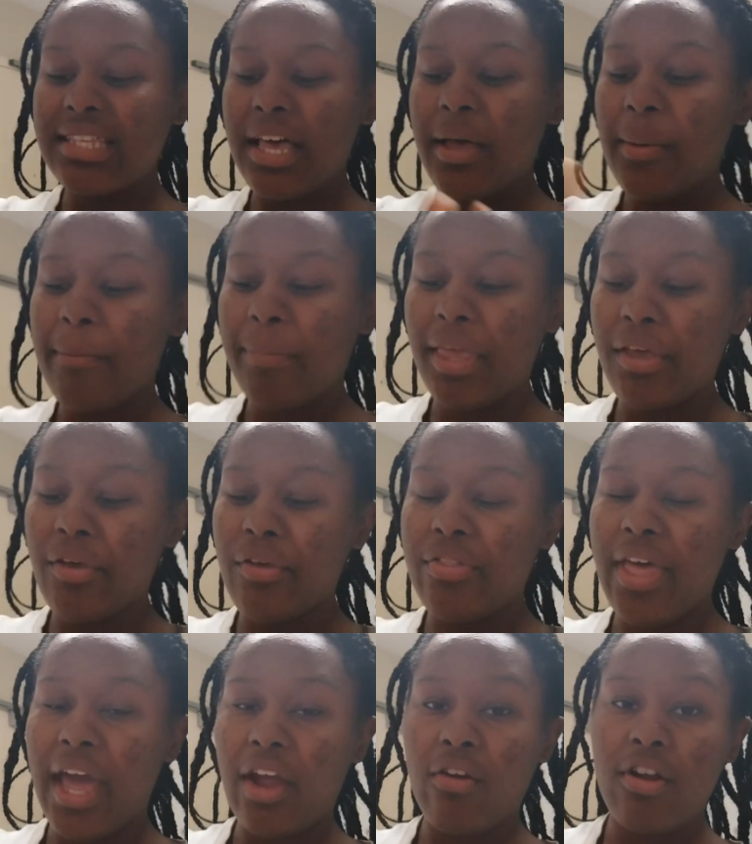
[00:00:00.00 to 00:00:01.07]
a meal
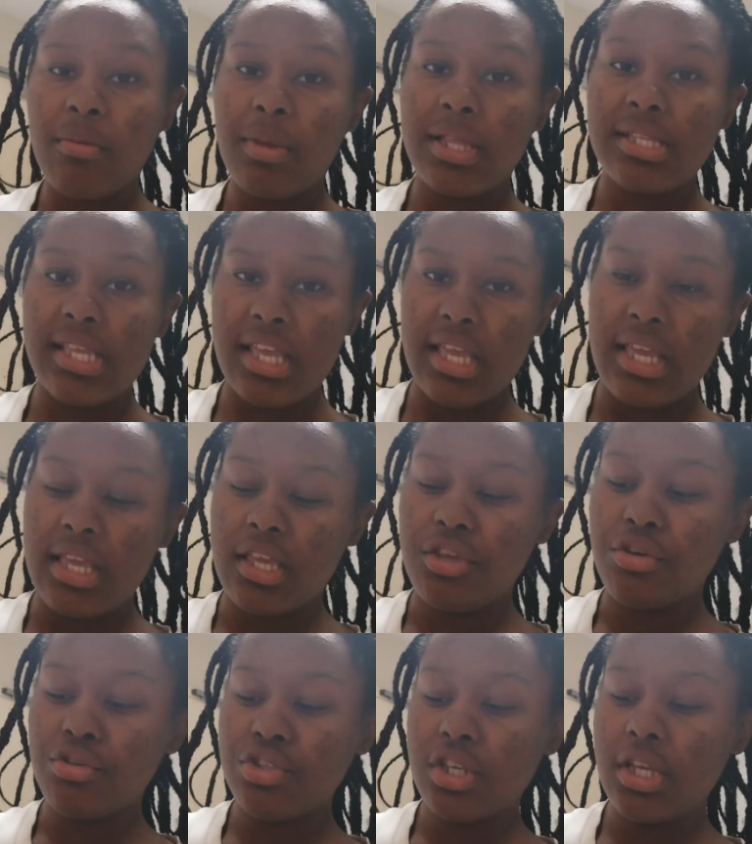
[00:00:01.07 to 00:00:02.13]
that Caribbeans eat.
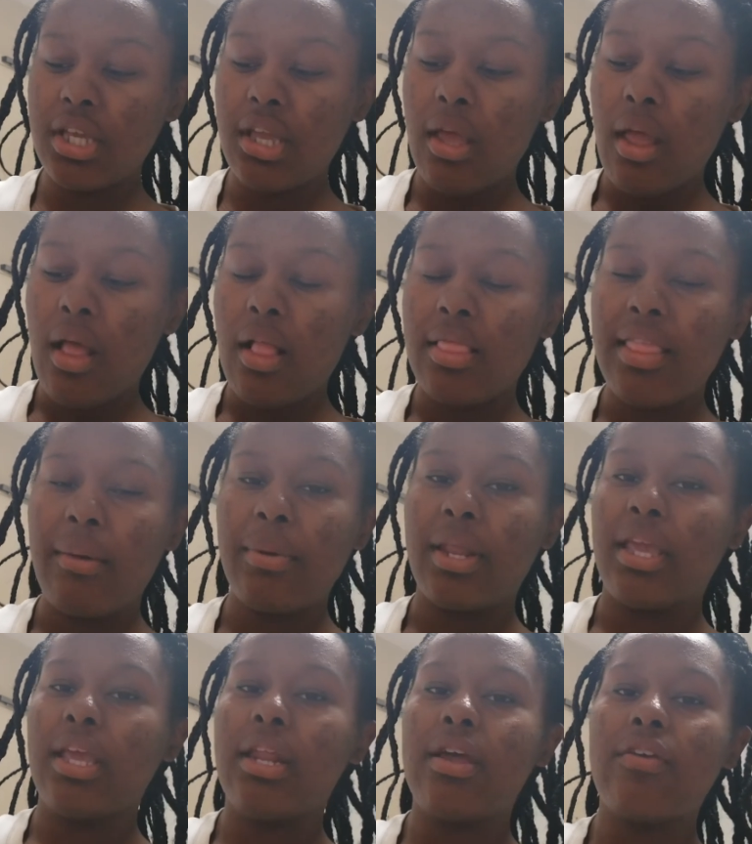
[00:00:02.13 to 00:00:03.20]
Usually they would
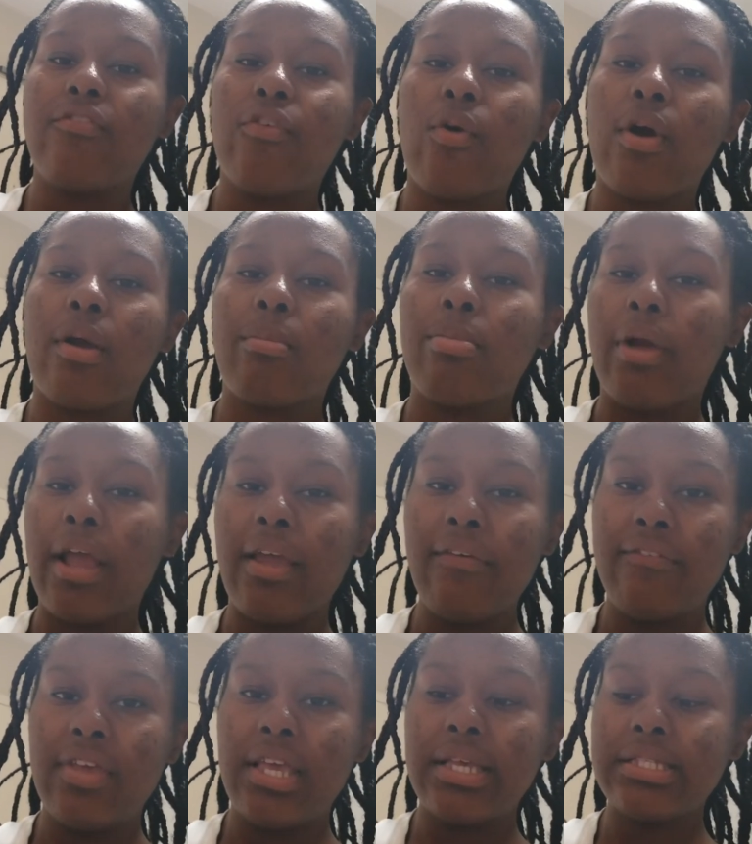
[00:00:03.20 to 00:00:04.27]
eat it for
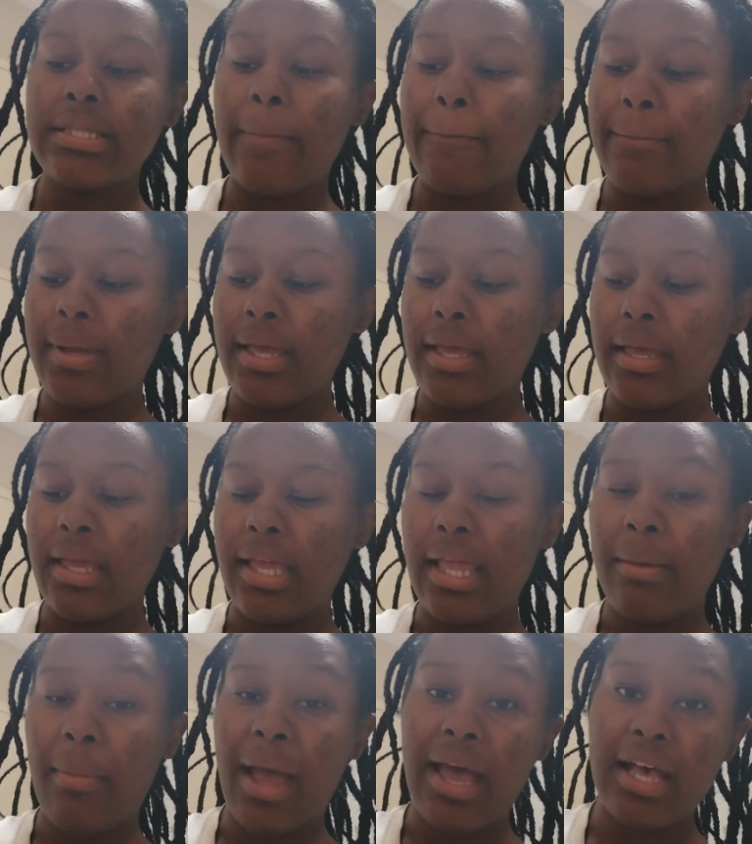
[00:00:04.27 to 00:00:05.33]
breakfast, but in
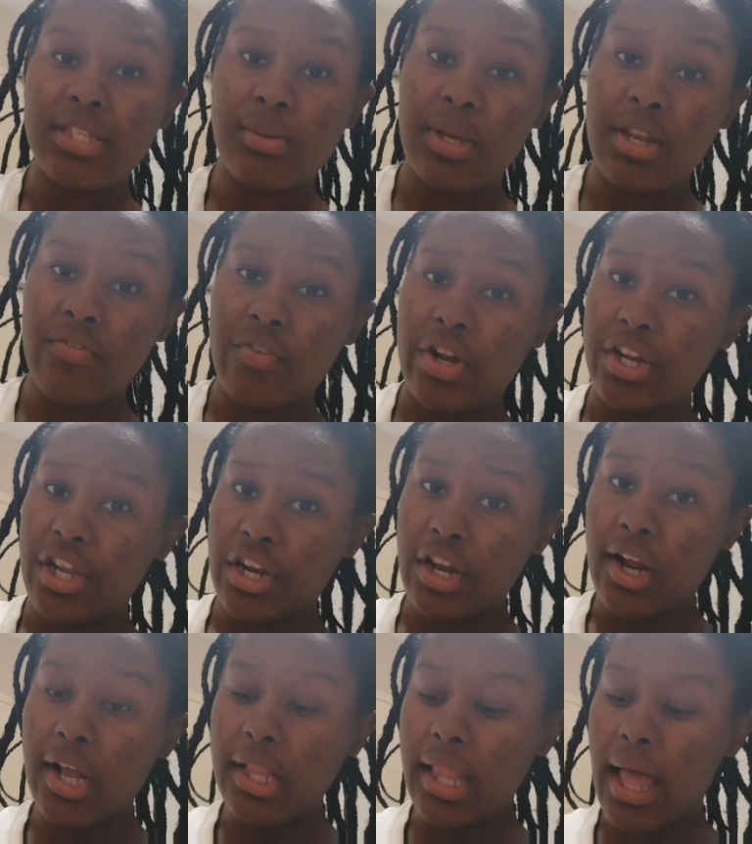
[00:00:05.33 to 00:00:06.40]
my house we eat it for dinner
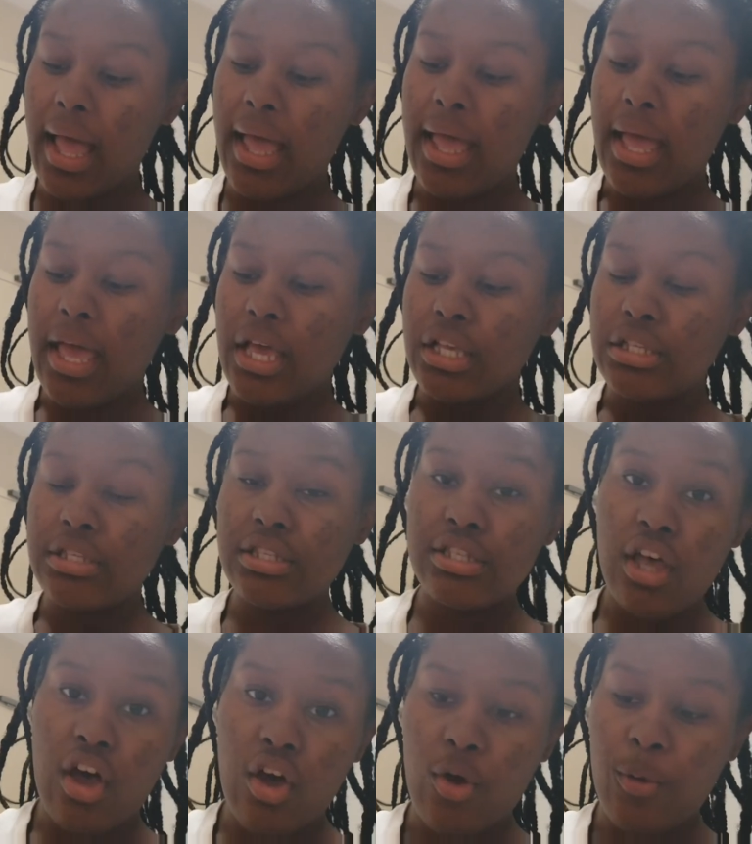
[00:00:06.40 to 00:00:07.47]
a lot.
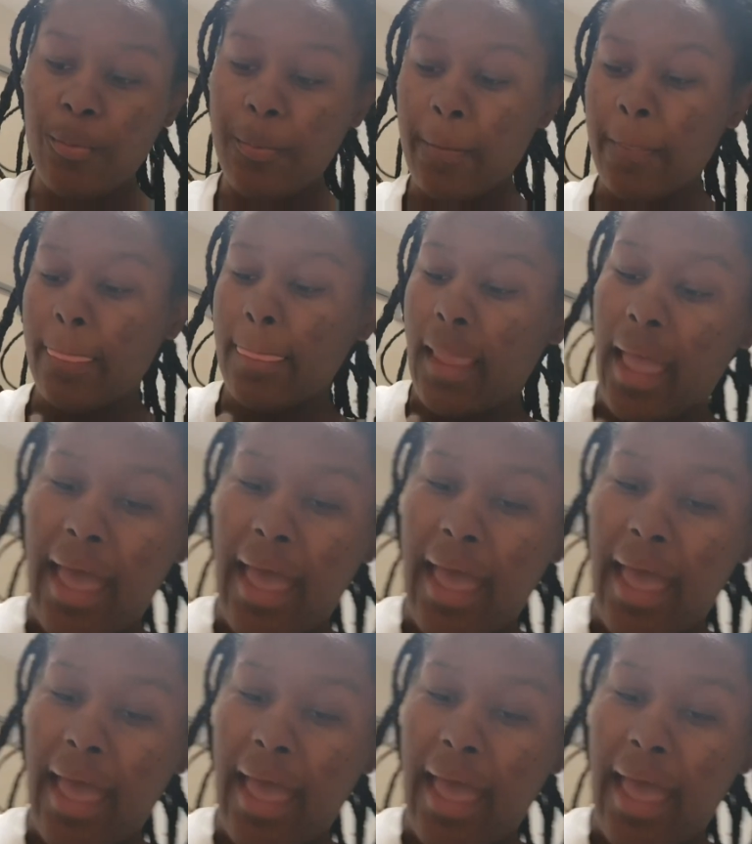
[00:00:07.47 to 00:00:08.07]
So I